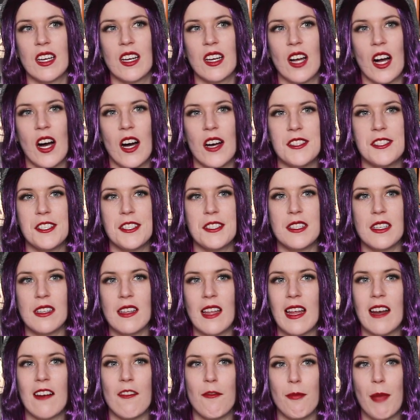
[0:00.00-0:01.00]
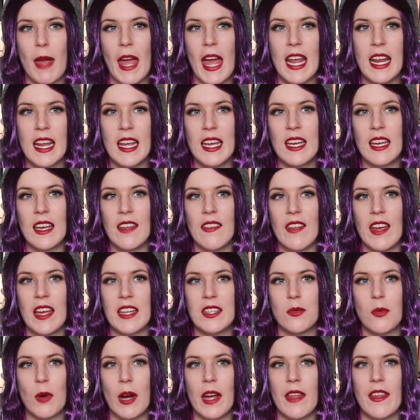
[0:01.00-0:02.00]
causes a lot of panic and
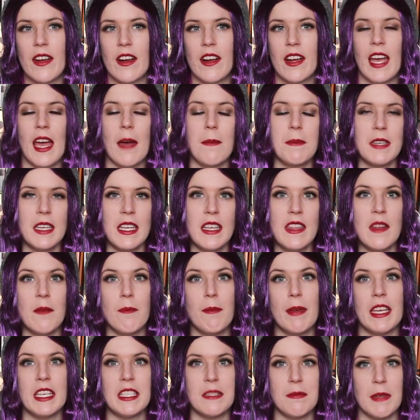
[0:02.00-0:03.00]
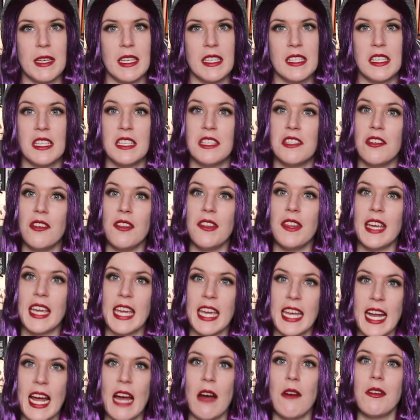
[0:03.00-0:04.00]
that's why they're kept in the basement until they
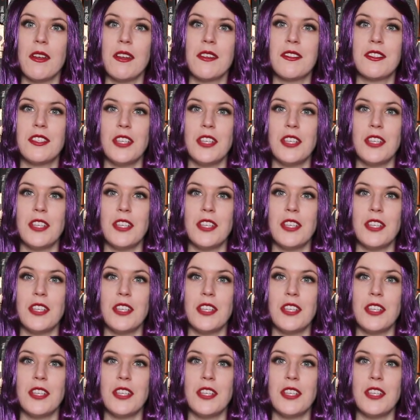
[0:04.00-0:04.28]
get out.